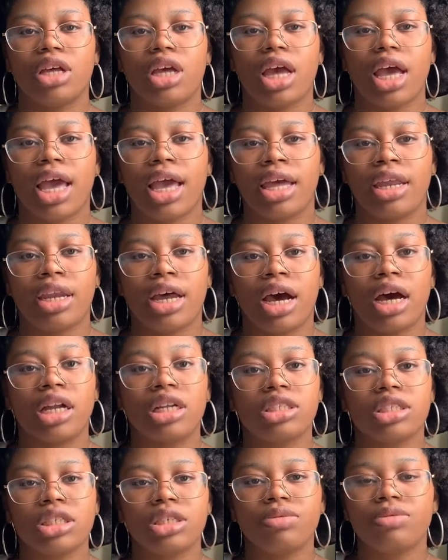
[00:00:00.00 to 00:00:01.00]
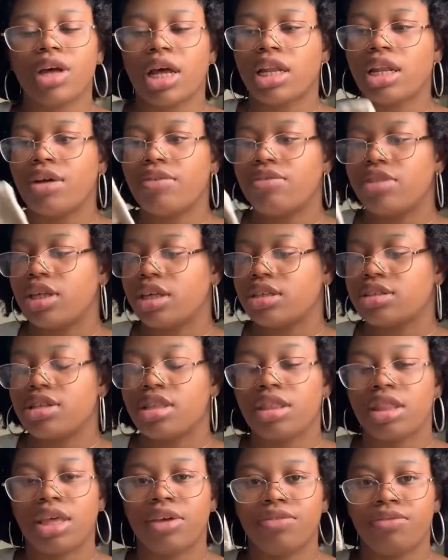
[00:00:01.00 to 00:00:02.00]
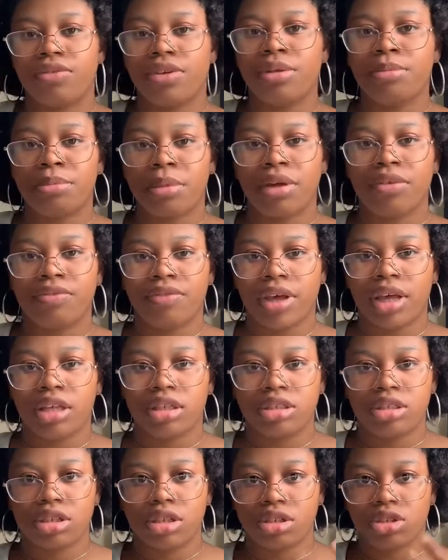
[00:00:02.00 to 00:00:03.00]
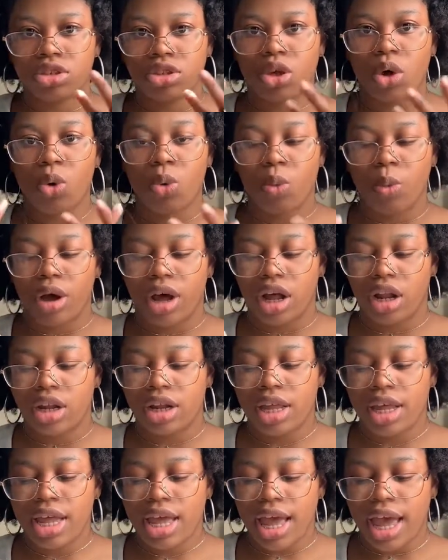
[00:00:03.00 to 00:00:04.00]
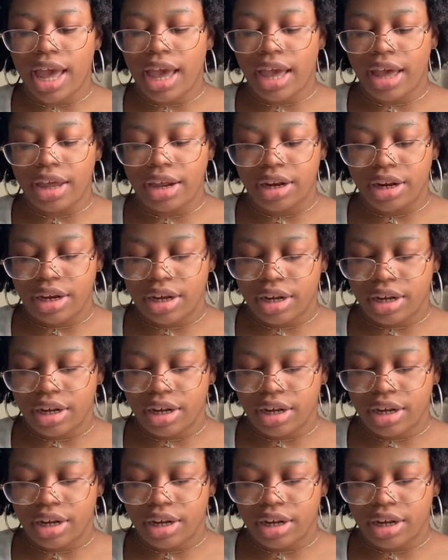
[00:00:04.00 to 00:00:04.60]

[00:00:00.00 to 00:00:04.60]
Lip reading: And honestly, I love these. They fit my face so well, and